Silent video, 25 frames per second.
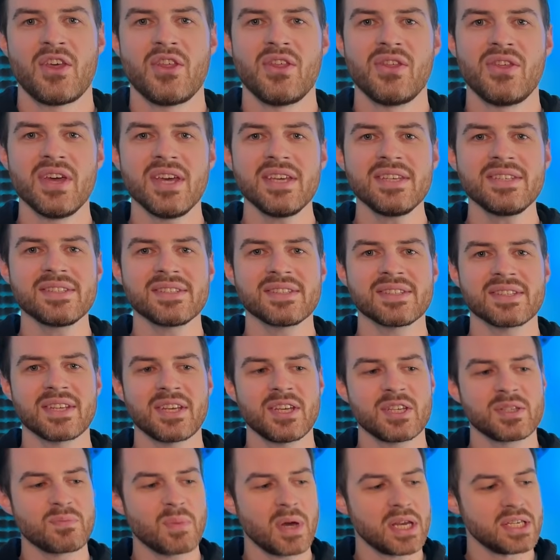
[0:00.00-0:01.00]
This
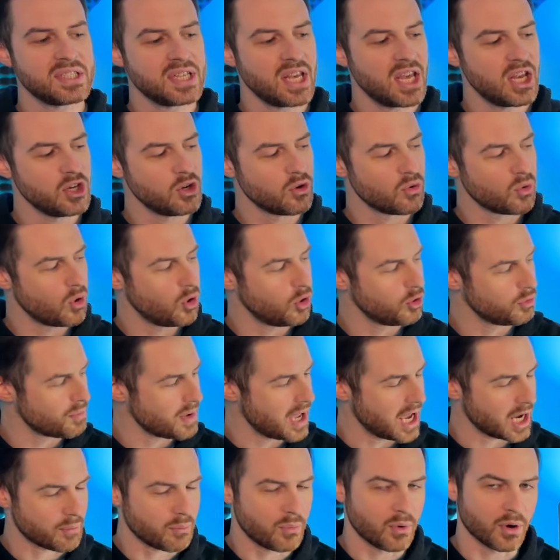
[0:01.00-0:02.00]
is my 10 year old
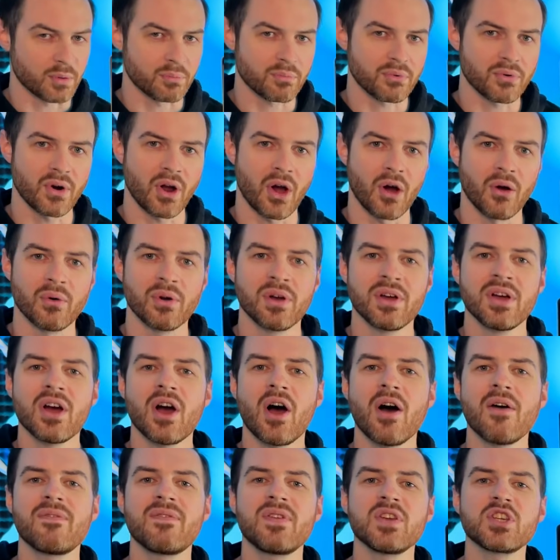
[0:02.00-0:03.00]
MacBook Pro,
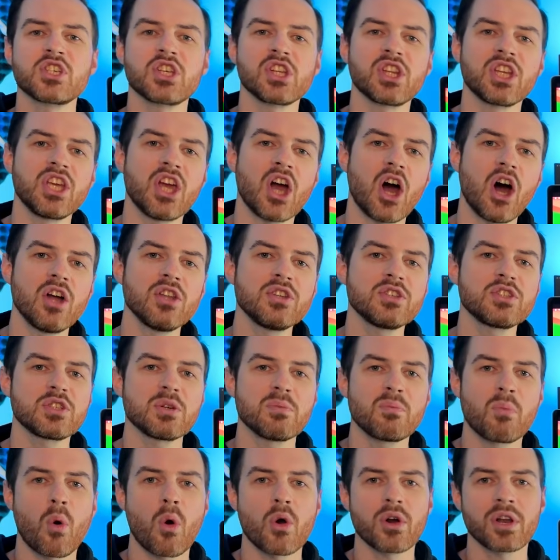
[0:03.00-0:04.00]
officially
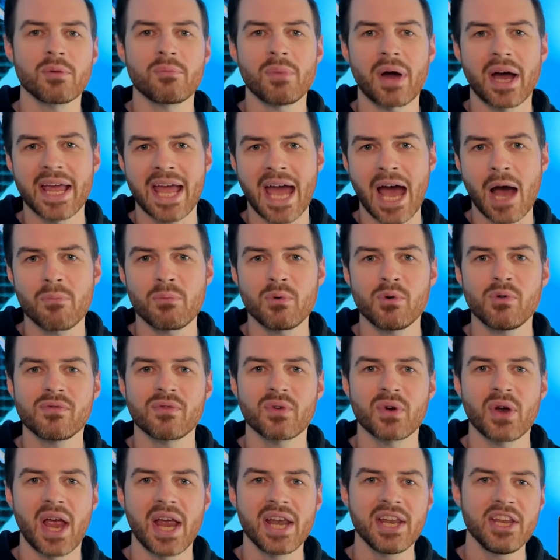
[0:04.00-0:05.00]
unsupported by Apple
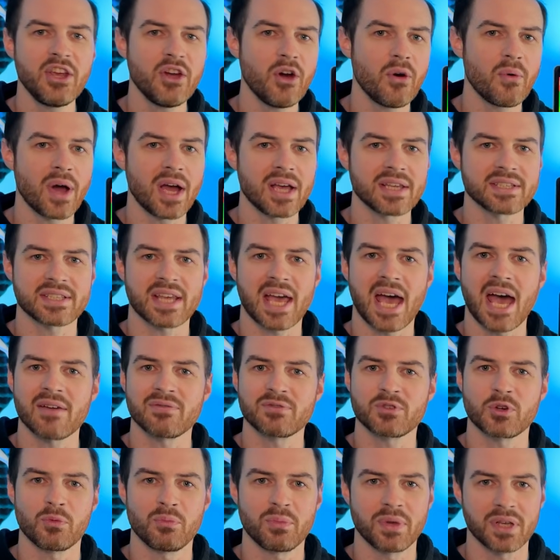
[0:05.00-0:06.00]
for any OS
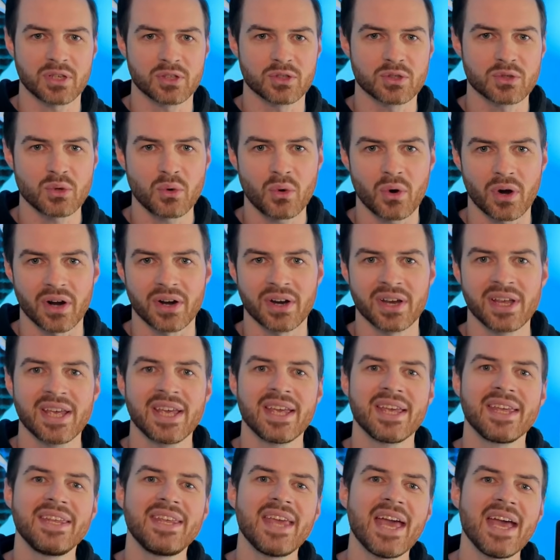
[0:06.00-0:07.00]
after Big Sur,
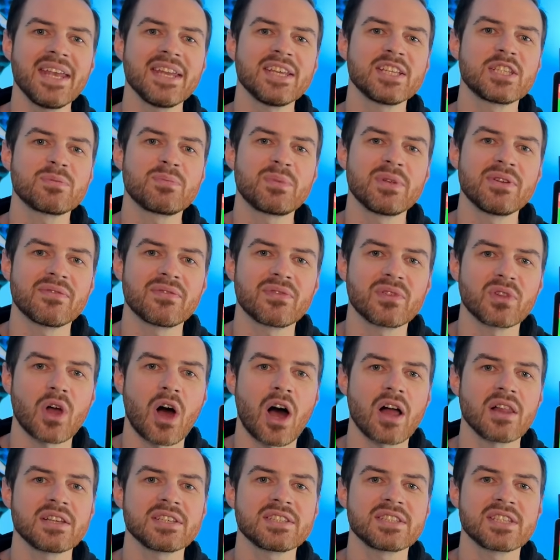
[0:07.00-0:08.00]
yet it's been
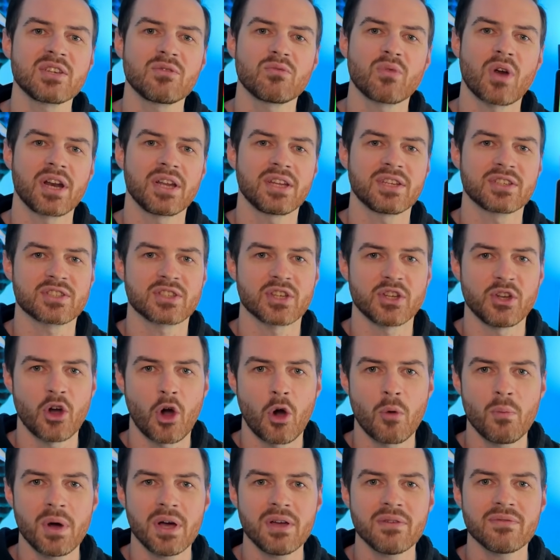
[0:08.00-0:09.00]
flawlessly running
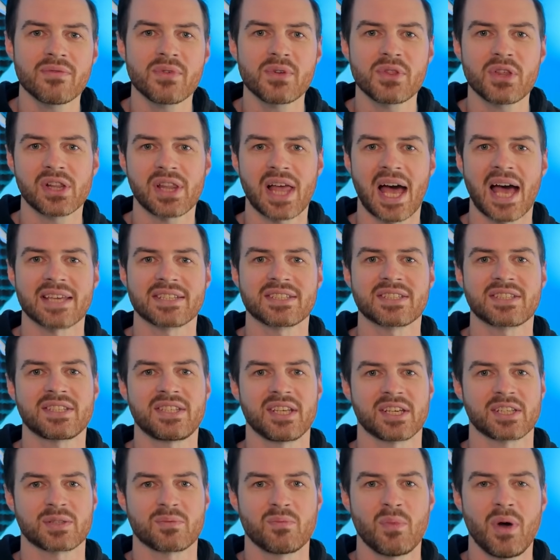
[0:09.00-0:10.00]
Sonoma for the last six